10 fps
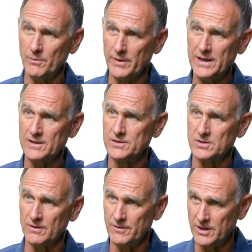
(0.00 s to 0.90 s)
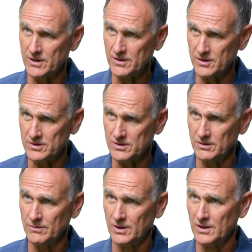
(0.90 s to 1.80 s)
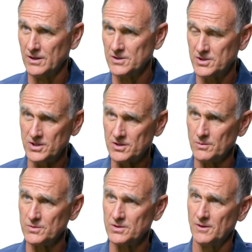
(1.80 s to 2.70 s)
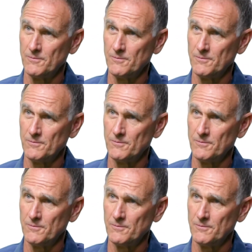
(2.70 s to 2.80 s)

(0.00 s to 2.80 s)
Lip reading: the maintenance of the air conditioning systems,